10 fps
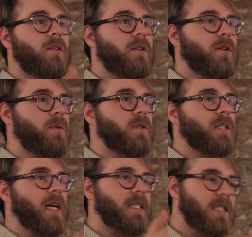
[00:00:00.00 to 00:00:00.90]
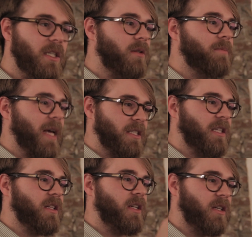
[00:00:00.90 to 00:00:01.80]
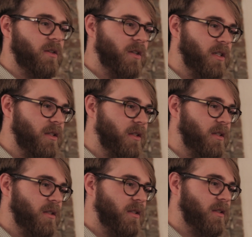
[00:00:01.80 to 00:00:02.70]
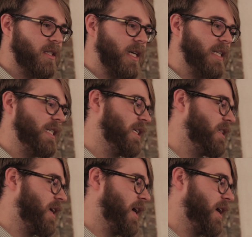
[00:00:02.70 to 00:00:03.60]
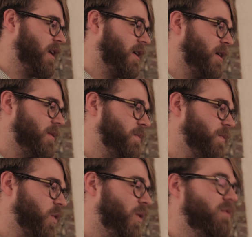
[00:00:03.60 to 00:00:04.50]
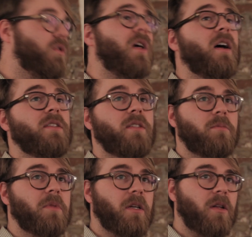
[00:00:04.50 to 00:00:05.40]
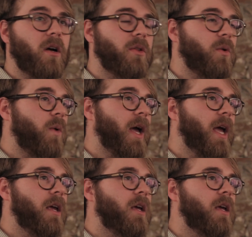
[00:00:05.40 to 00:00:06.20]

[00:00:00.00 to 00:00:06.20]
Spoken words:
You know, this ideal masculinity, this idea that we've lost something along the way.